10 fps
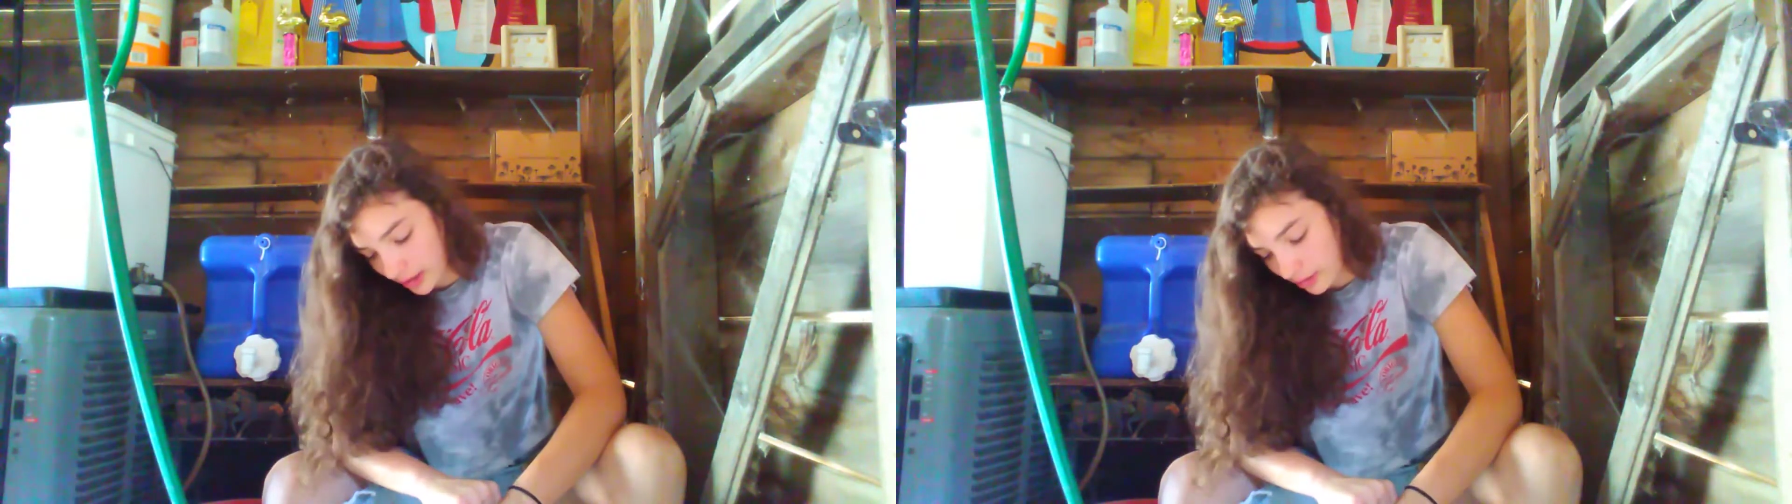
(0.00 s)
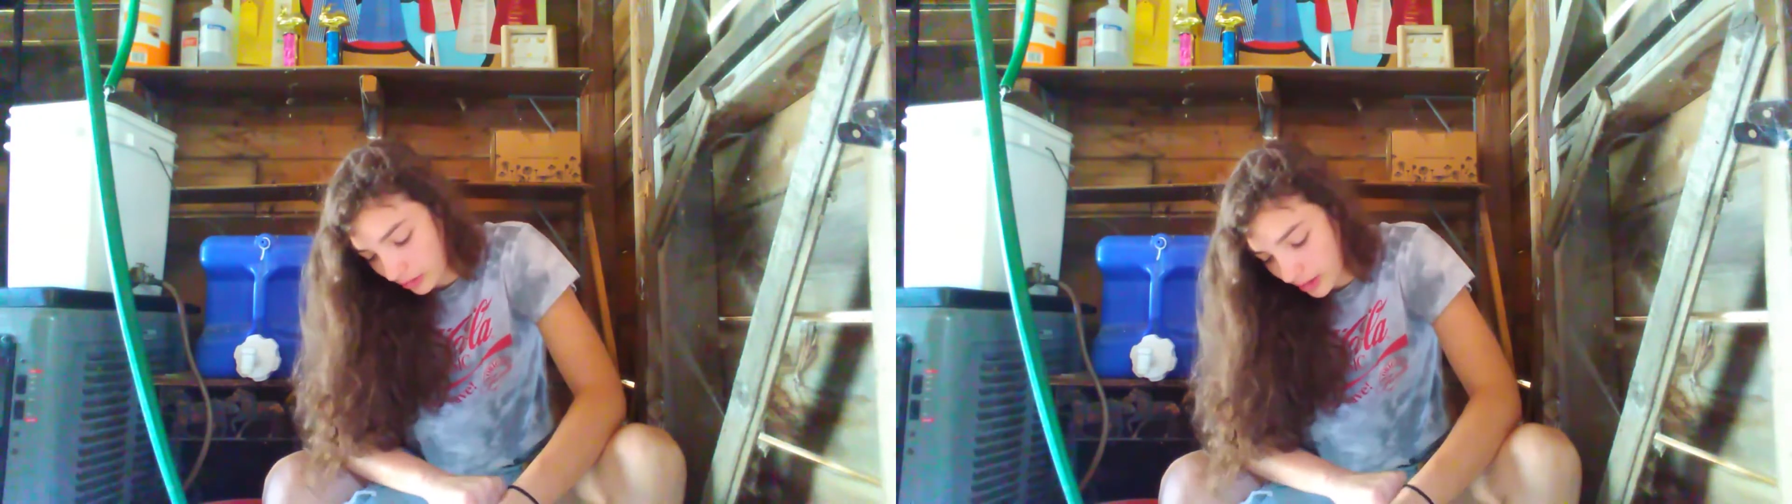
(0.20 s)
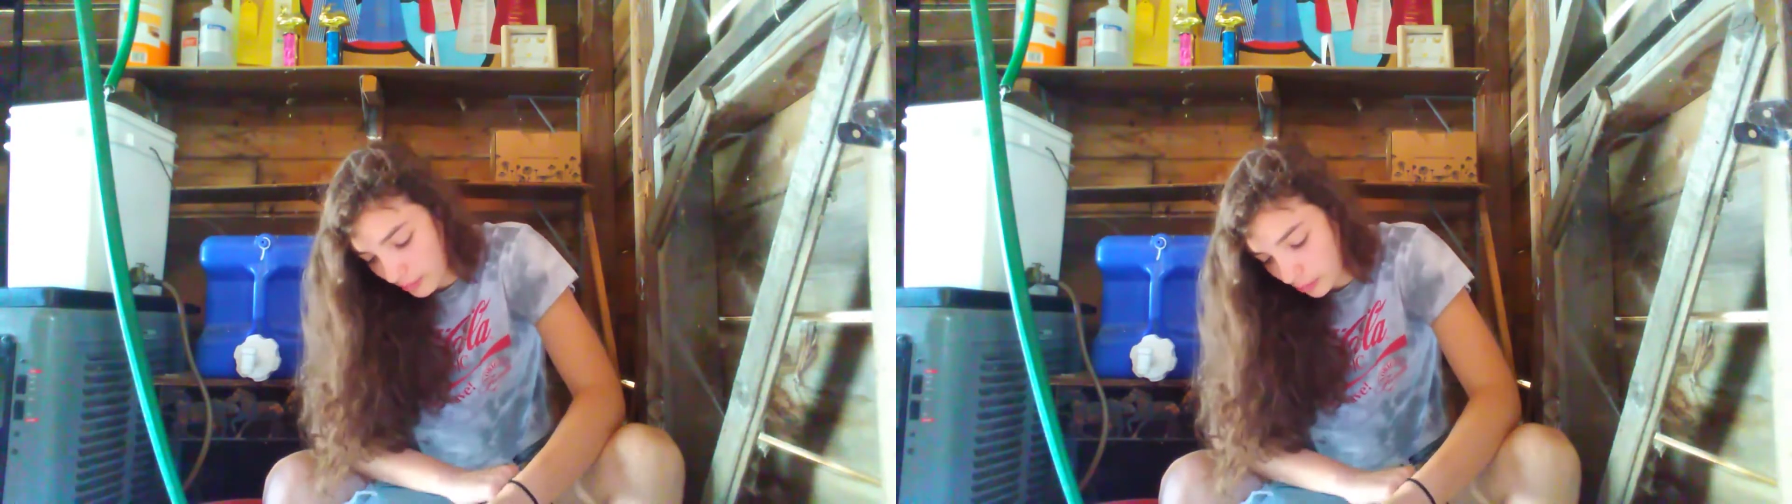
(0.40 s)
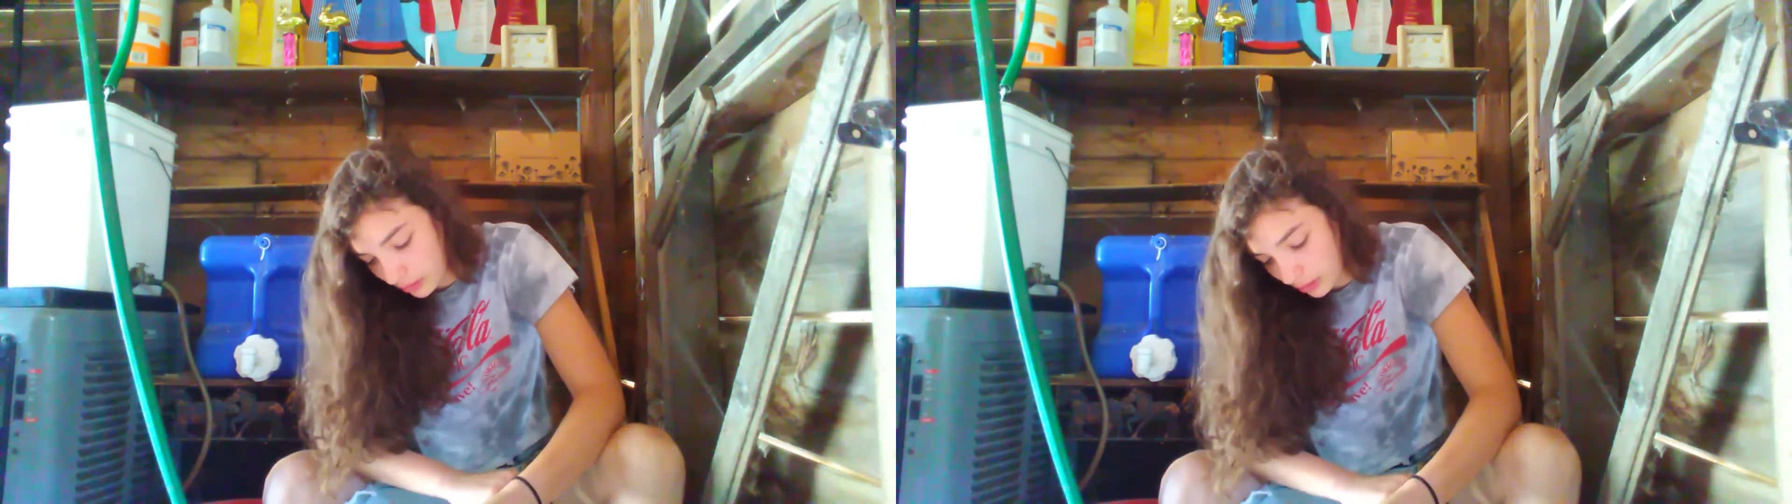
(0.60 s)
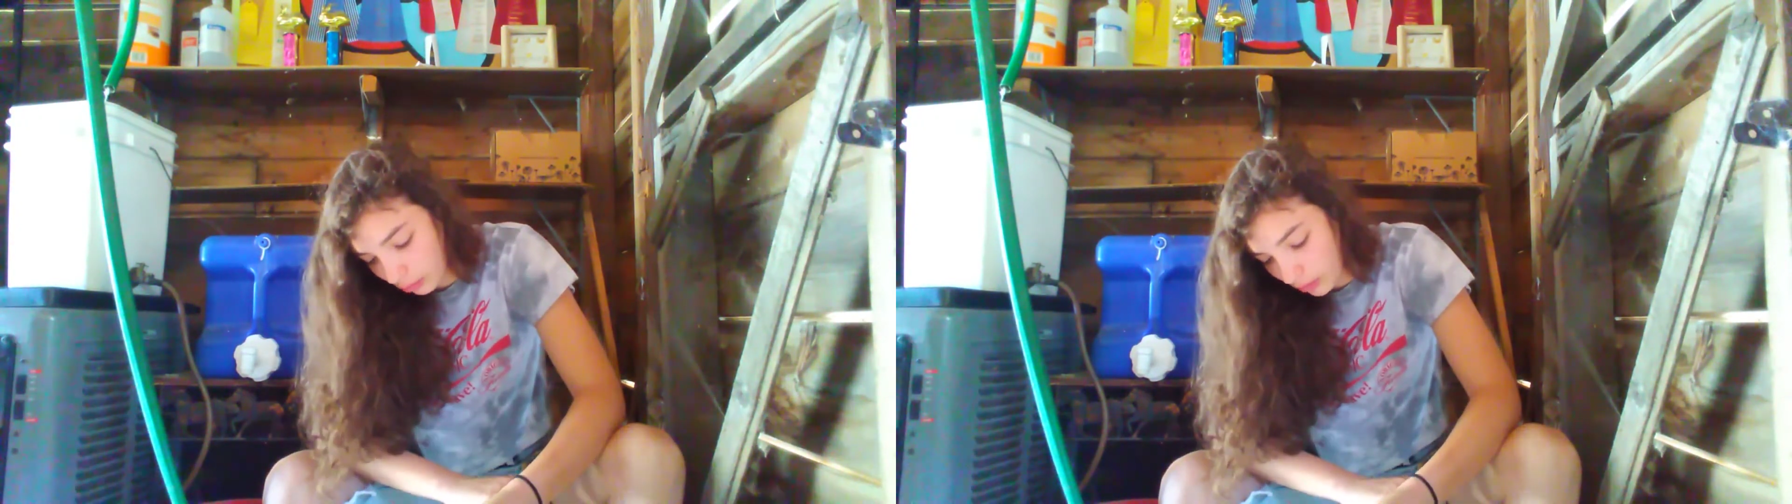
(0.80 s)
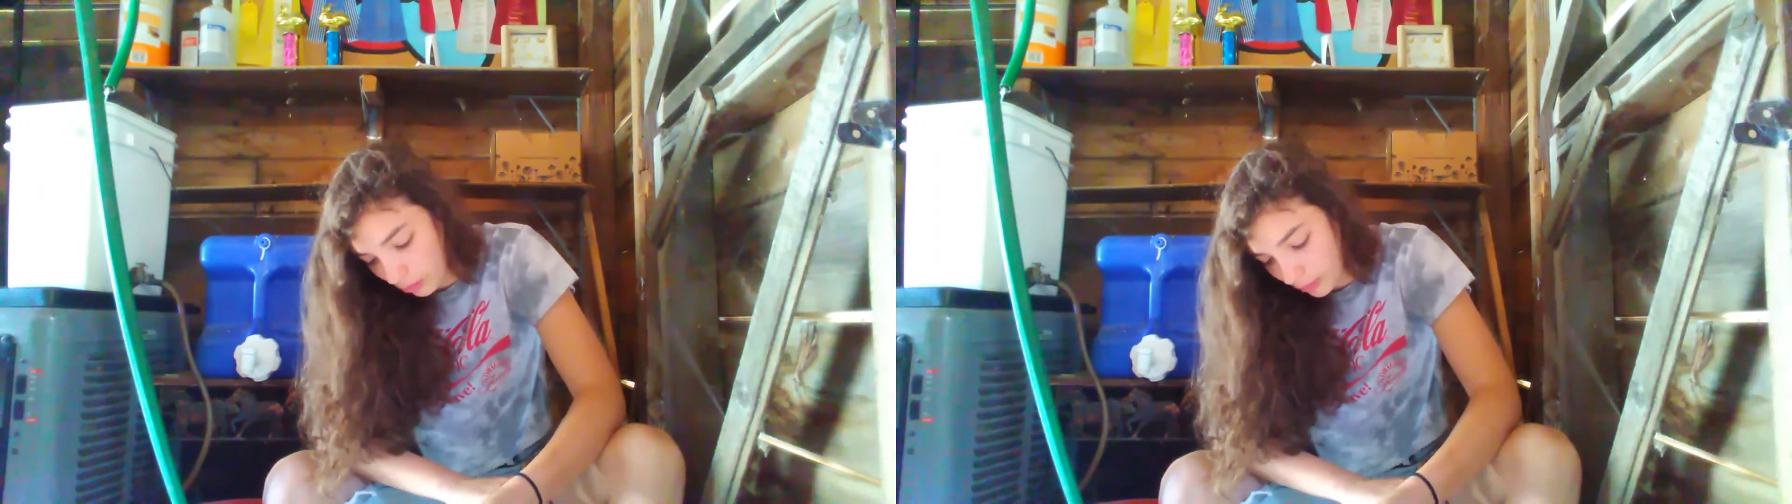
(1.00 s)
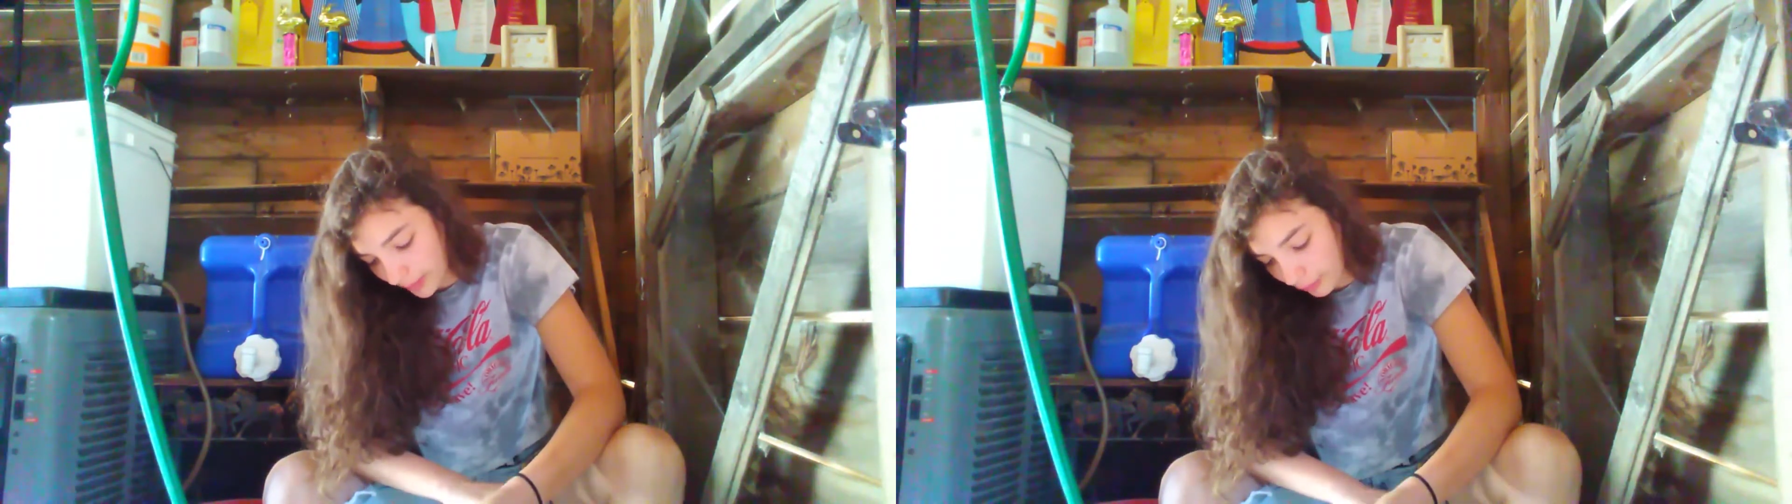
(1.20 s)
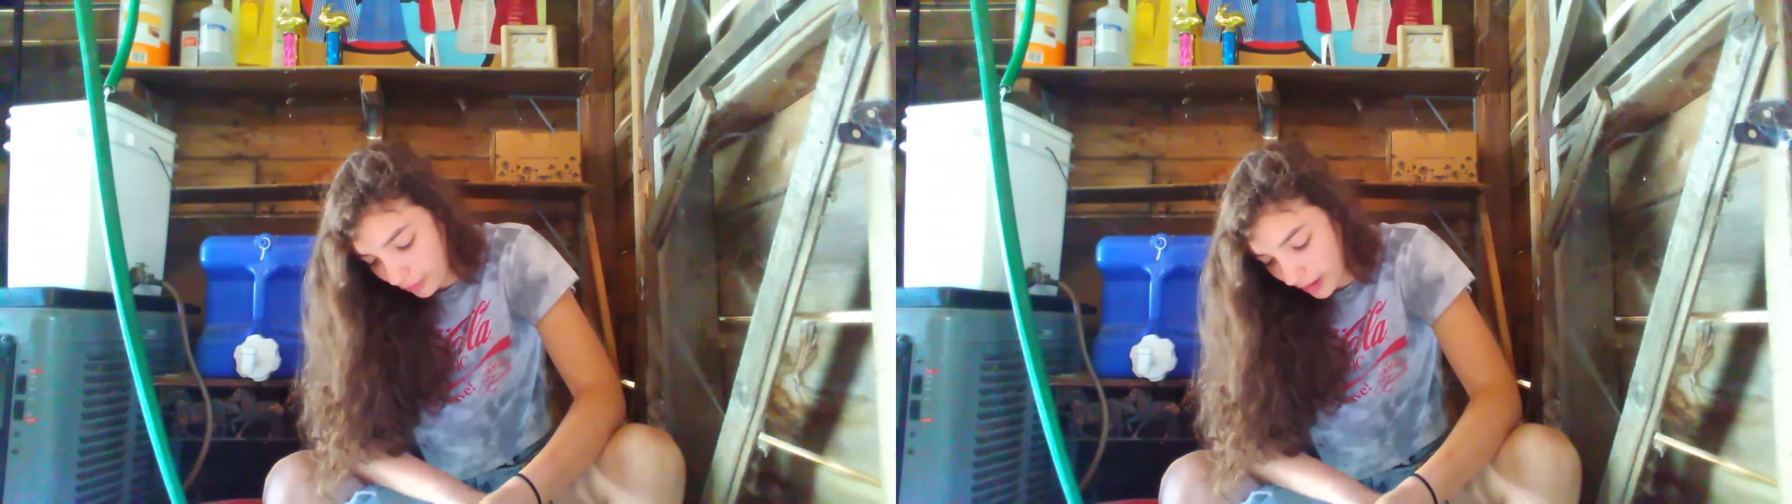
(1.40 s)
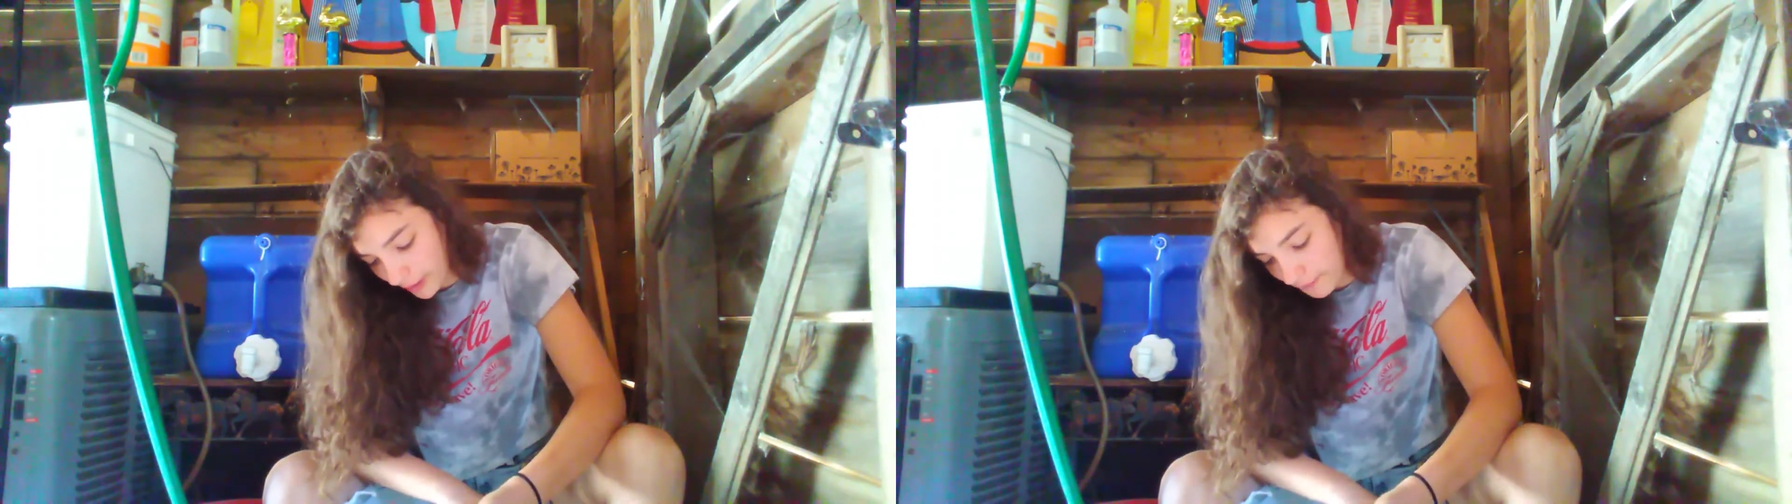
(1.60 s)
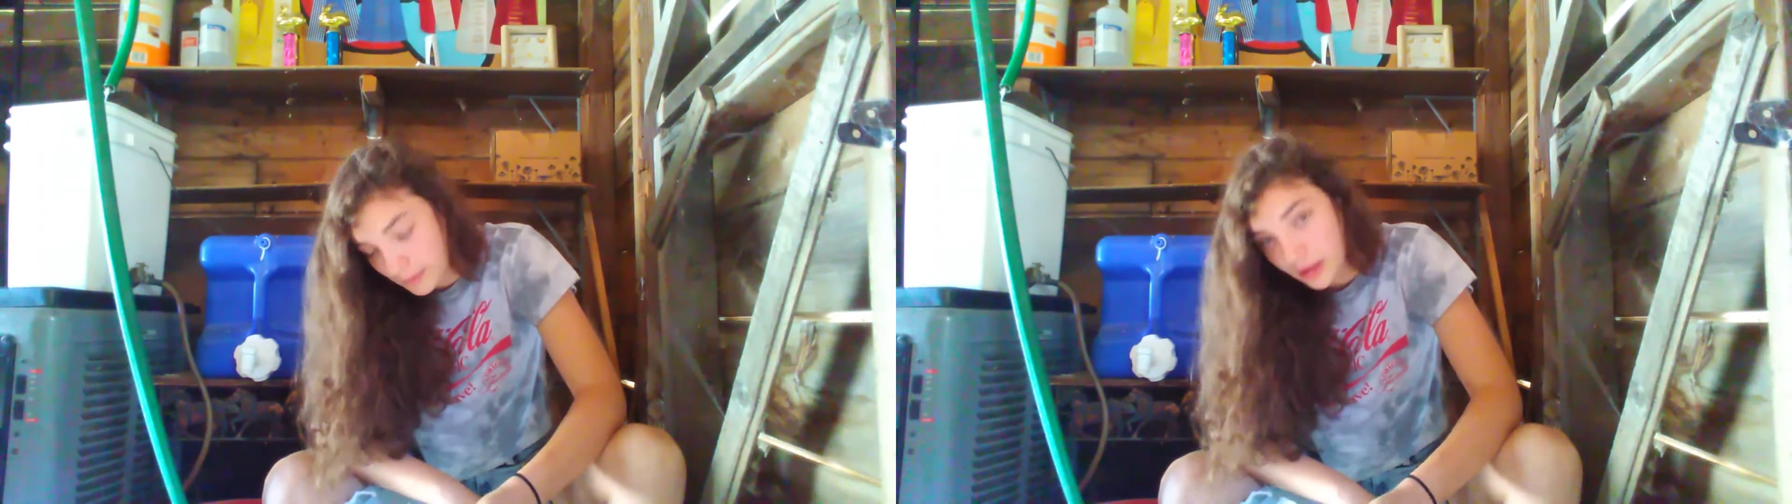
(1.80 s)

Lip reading: So yeah, mostly 3 will be for sale.